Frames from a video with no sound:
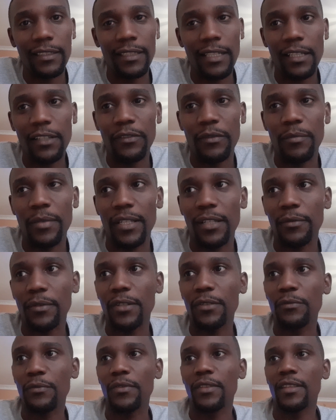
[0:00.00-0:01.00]
lack of a better
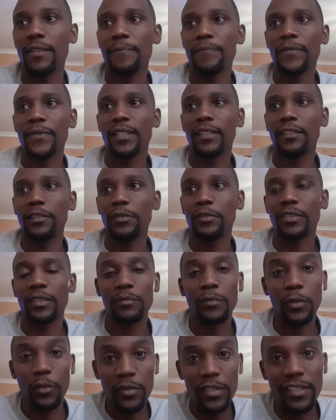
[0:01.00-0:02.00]
word,
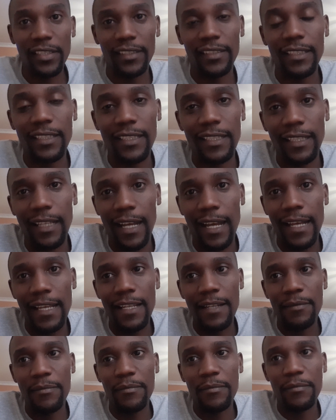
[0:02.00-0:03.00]
subconsciously, I
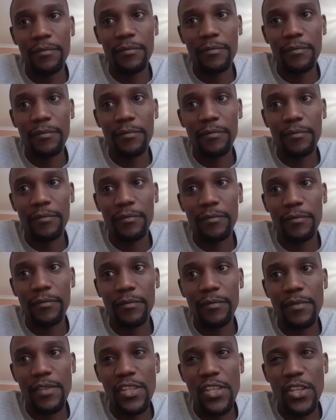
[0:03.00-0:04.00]
am
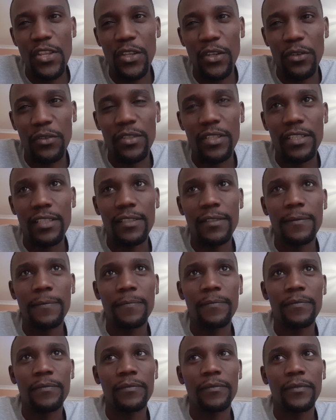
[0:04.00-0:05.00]
not
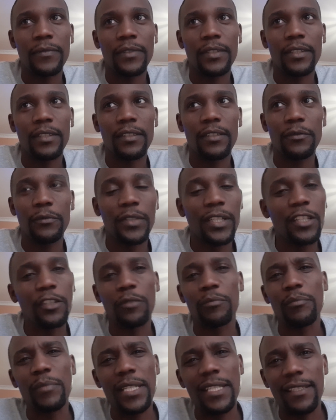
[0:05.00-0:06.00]
really
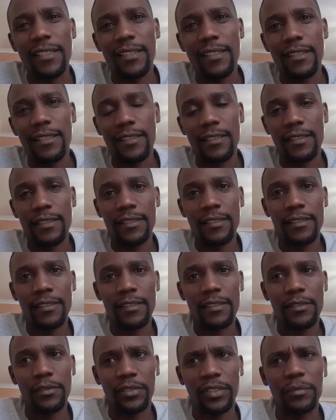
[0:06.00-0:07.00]
committed
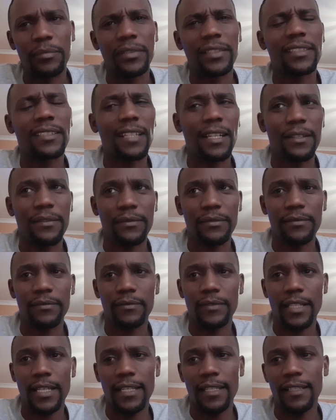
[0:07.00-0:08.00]
to some stuff,
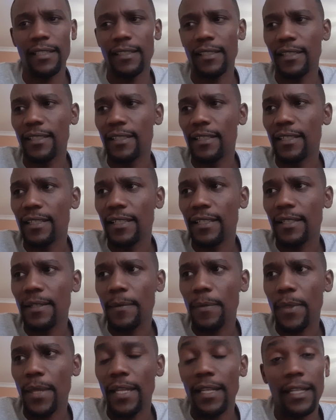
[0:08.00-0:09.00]
and
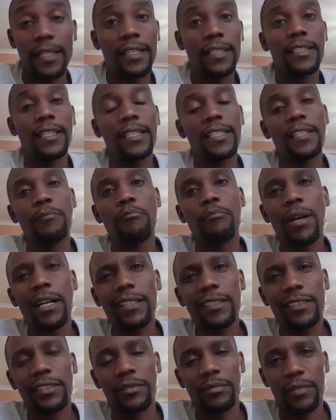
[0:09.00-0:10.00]
it
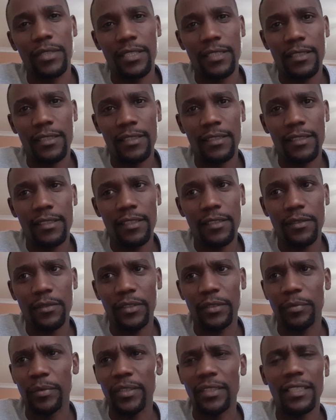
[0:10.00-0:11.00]
bugs me,
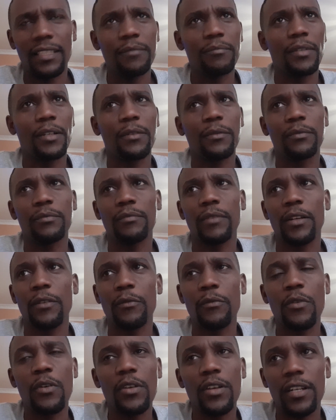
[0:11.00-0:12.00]
especially my
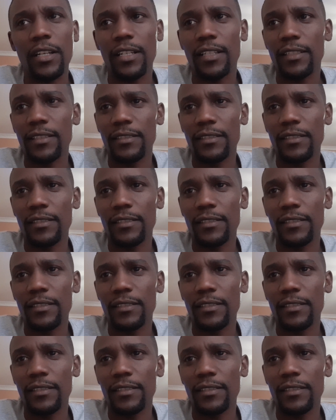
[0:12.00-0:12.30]
walk